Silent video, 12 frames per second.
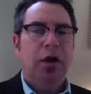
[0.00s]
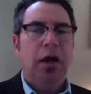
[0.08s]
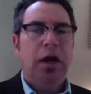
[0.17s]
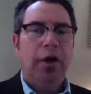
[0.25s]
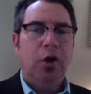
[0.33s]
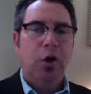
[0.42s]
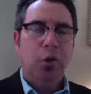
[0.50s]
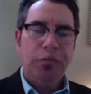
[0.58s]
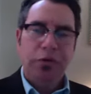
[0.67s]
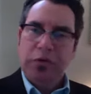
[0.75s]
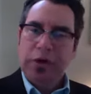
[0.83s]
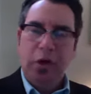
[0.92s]
I hope
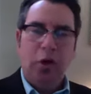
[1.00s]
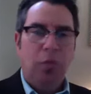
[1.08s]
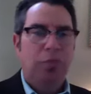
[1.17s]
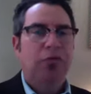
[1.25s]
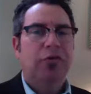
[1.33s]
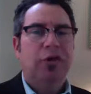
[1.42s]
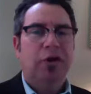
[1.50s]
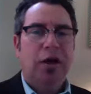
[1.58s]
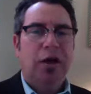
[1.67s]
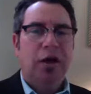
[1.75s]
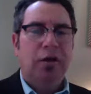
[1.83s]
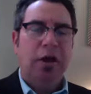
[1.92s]
this helps.
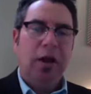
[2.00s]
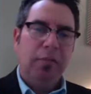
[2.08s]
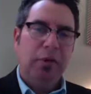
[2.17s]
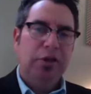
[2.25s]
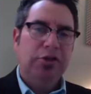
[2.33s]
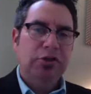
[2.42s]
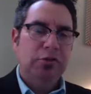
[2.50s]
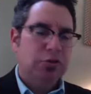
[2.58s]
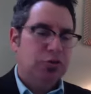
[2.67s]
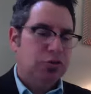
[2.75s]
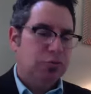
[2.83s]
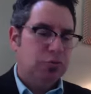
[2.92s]
God bless you
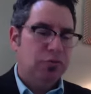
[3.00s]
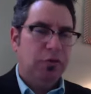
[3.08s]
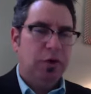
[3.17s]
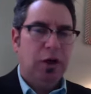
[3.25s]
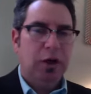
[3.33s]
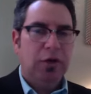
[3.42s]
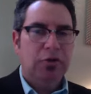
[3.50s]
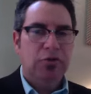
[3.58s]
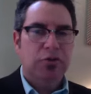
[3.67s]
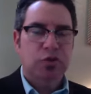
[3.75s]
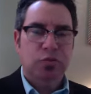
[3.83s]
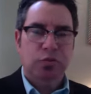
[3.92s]
as you move on, as
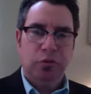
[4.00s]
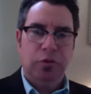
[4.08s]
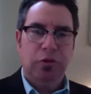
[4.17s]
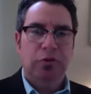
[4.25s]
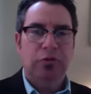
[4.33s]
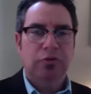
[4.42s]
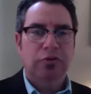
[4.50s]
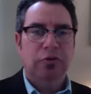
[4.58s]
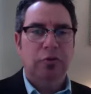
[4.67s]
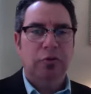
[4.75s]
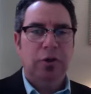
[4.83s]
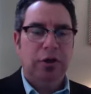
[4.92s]
you explore your
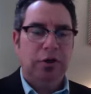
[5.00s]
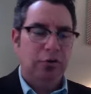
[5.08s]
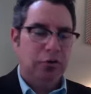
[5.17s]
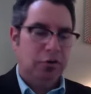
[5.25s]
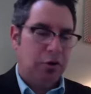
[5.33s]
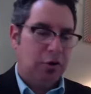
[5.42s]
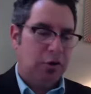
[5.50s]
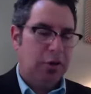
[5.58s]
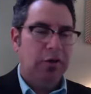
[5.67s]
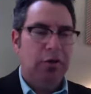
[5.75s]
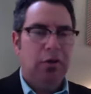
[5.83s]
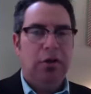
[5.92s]
story and your
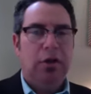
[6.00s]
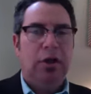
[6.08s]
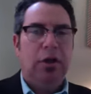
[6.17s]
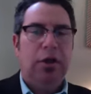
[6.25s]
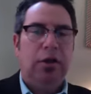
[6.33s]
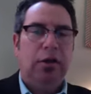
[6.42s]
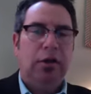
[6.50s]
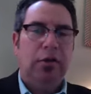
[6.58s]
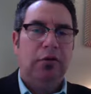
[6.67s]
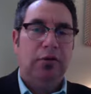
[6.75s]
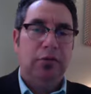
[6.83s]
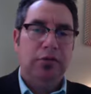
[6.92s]
calling
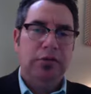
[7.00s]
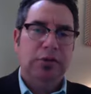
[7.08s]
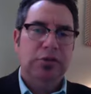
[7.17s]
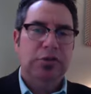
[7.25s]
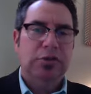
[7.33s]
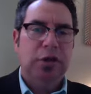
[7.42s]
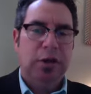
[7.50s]
and serve Jesus.